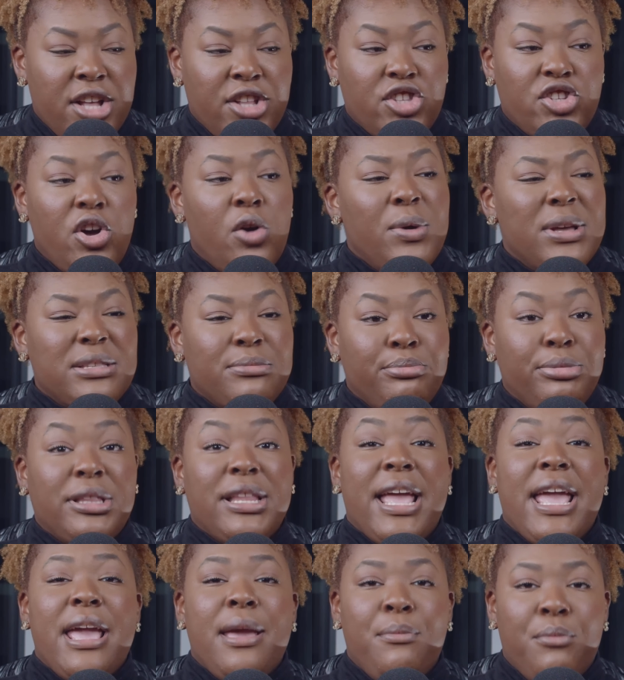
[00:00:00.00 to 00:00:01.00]
to always
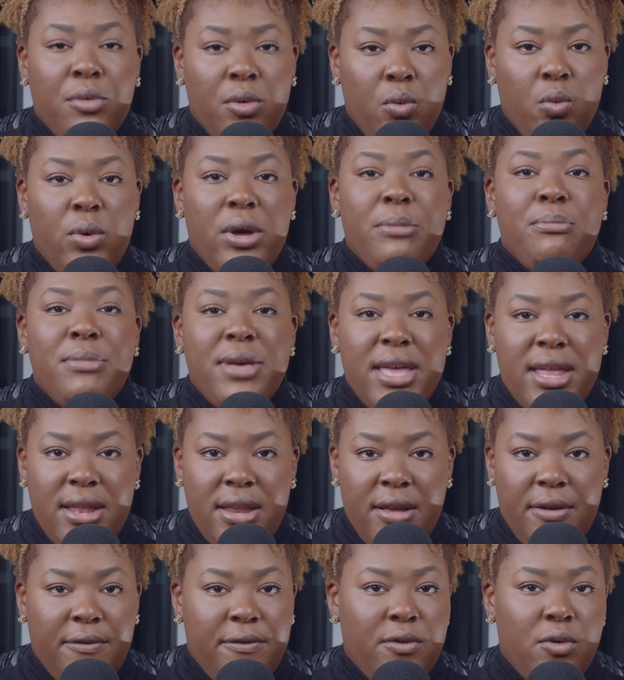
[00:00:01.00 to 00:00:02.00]
blame
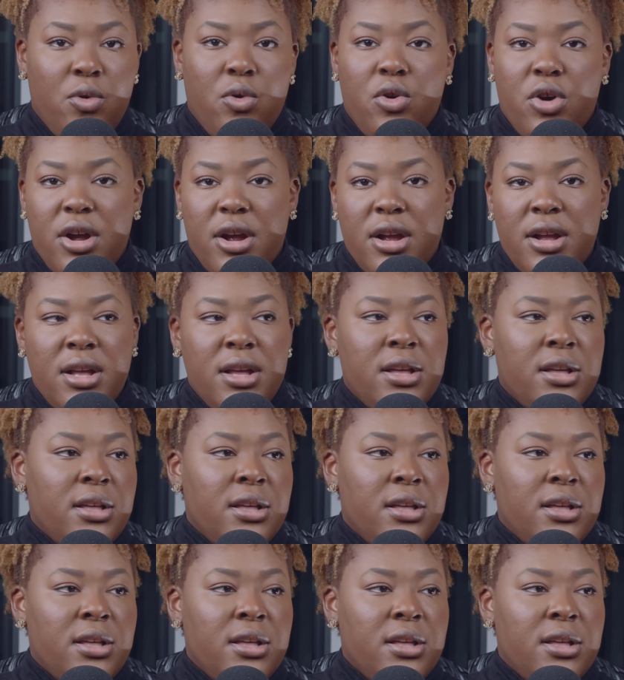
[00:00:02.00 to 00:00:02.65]
women for